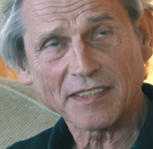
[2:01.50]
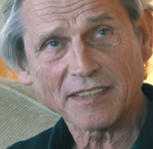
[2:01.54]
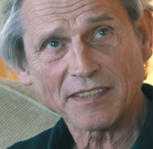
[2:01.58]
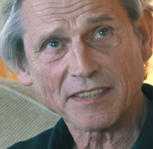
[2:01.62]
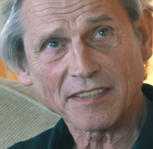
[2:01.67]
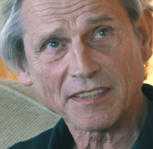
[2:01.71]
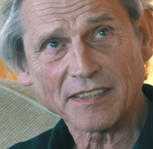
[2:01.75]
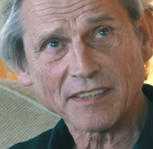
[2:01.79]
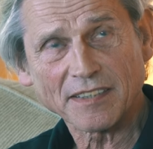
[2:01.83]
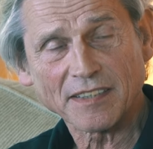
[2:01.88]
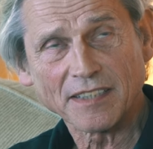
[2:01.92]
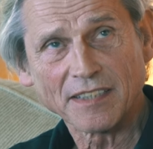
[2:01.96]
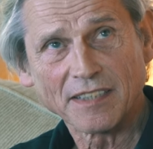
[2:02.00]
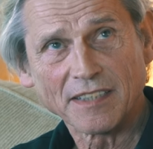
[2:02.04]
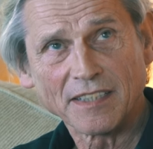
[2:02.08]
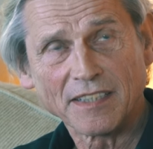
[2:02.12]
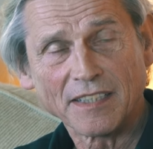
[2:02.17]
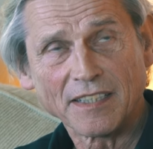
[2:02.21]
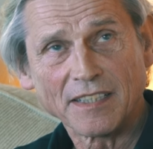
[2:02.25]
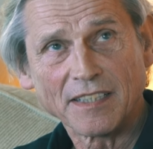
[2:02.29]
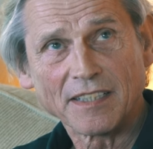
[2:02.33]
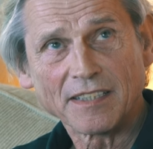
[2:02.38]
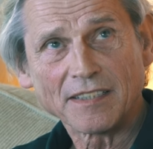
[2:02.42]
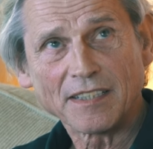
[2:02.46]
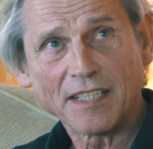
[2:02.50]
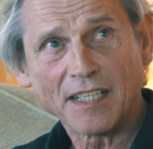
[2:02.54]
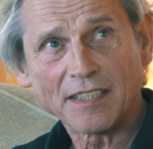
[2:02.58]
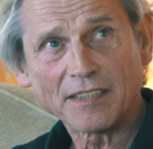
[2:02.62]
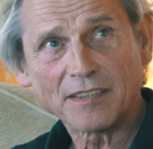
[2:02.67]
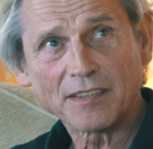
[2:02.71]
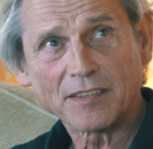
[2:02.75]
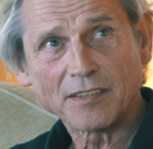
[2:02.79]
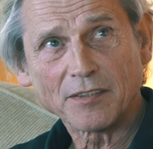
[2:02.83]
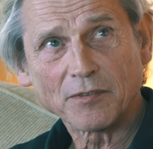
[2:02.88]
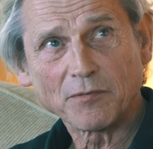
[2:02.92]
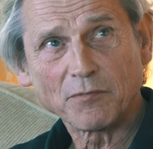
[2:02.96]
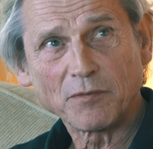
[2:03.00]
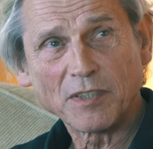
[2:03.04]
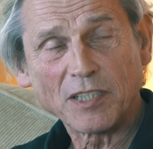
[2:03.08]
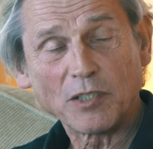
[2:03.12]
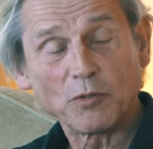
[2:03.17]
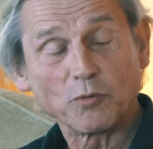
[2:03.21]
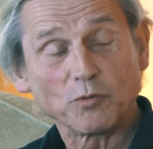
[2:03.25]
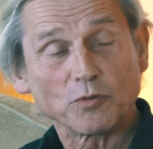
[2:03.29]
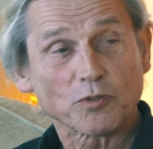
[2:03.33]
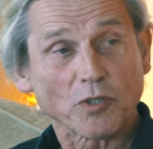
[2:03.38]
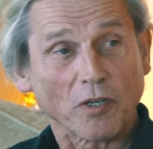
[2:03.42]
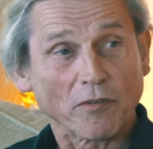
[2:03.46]
that, uh, that we
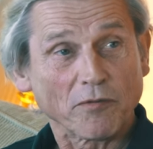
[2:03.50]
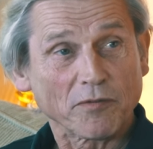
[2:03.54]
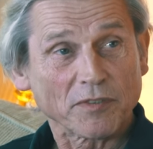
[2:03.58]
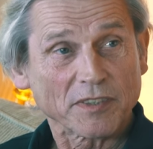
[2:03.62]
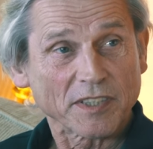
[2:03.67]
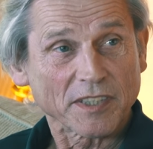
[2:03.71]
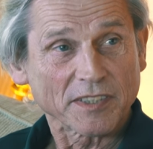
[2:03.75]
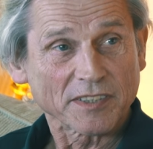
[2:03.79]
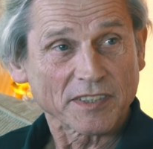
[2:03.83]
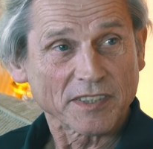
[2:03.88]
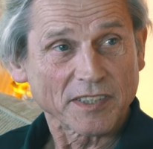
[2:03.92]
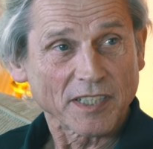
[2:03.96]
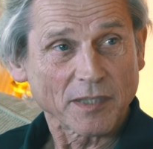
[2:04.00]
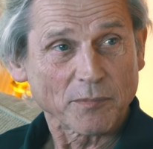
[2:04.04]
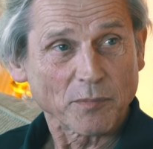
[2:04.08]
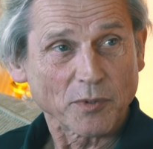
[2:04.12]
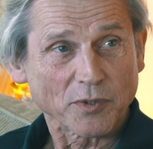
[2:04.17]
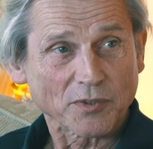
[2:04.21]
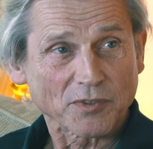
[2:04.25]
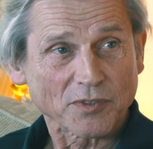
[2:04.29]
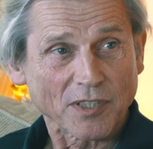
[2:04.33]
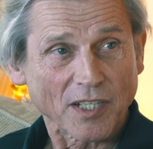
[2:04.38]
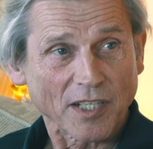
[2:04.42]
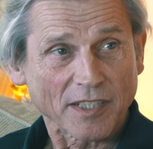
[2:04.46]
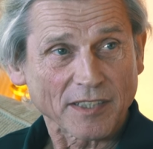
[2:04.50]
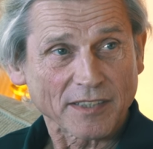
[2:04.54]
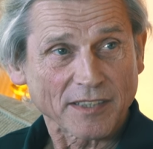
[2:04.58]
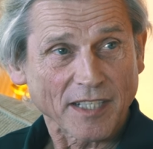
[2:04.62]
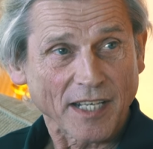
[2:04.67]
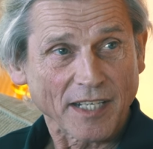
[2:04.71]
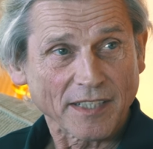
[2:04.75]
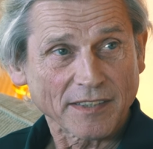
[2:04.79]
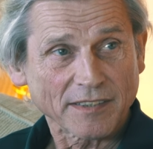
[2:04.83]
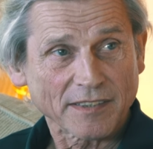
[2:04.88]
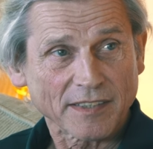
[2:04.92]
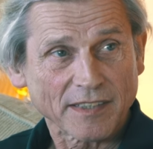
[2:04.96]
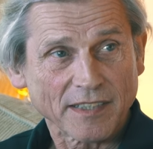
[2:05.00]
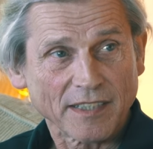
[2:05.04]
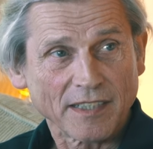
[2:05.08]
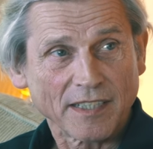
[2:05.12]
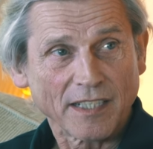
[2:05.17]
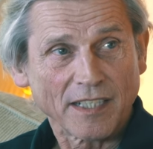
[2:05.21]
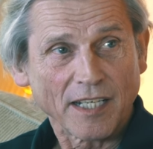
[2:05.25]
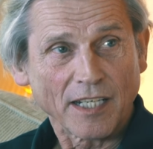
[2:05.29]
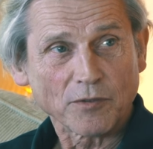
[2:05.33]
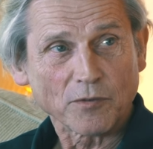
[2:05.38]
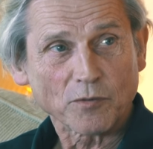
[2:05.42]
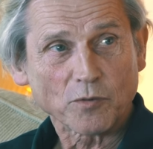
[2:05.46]
lose confidence in a person like that.
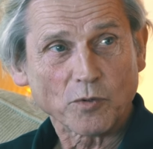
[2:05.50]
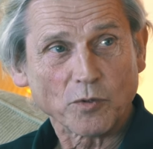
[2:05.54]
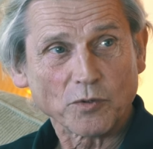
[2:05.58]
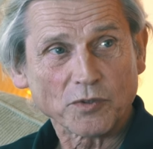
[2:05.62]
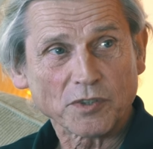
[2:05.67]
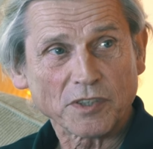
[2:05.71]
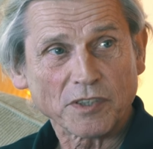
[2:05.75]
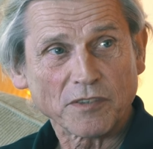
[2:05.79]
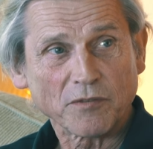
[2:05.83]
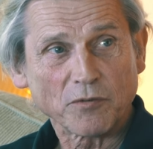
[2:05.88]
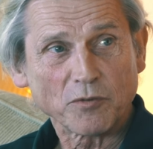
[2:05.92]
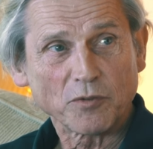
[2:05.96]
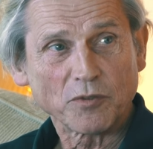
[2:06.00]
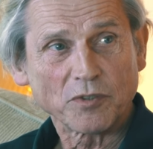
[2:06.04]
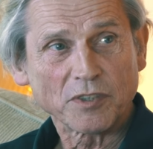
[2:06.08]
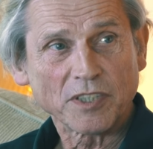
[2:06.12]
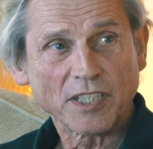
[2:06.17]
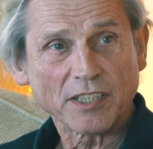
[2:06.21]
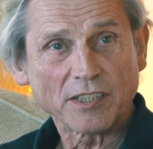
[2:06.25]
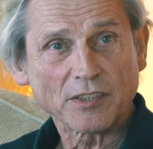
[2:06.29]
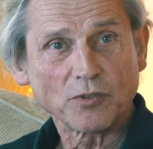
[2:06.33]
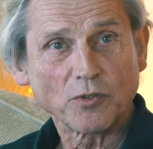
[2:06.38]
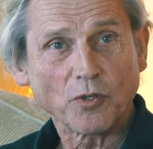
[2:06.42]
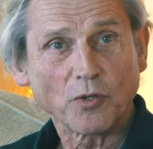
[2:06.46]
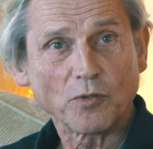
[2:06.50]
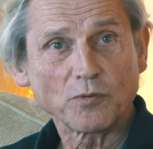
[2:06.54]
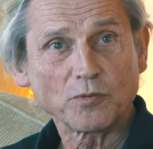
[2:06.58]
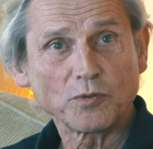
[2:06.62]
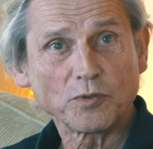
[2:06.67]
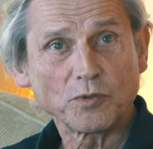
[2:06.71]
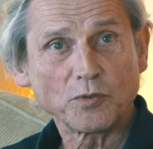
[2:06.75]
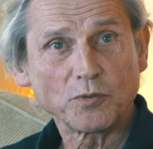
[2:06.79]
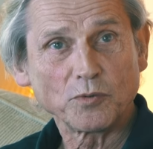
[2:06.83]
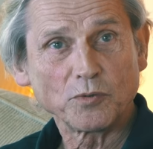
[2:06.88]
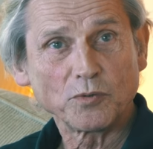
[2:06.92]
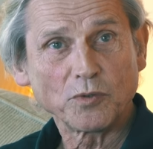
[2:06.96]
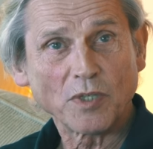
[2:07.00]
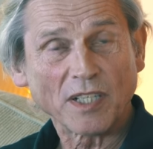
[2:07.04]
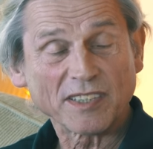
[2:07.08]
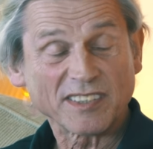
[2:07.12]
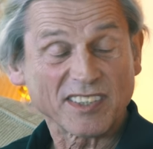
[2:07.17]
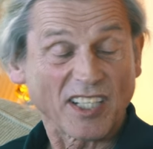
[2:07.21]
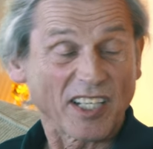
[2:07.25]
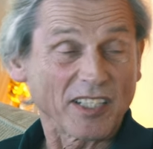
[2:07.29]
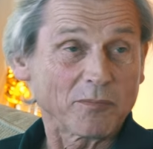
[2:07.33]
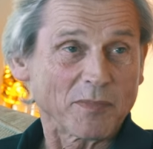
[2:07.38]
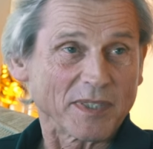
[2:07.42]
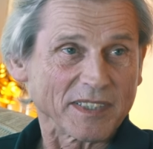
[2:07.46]
And of course, he would get no new
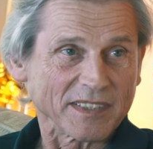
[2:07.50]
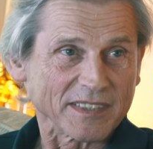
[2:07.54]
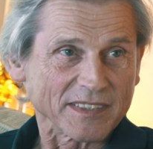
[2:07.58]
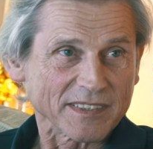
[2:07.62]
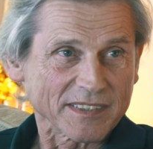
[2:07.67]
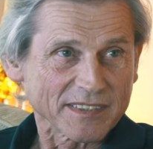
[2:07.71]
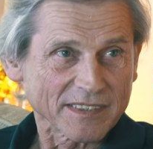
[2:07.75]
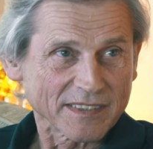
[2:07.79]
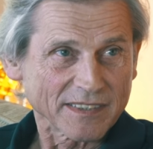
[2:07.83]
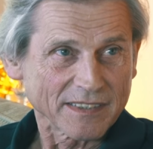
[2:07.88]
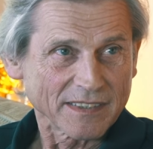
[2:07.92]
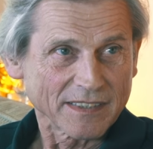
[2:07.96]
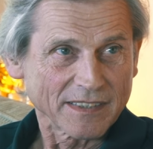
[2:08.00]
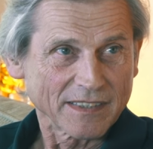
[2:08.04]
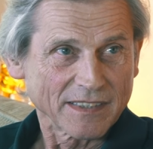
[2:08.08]
assignments.